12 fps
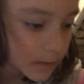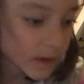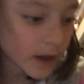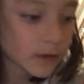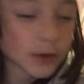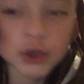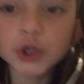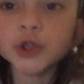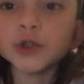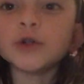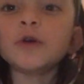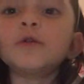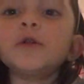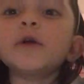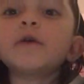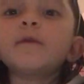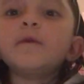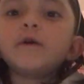now it should look
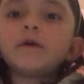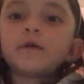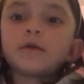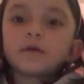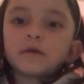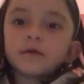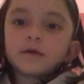like this,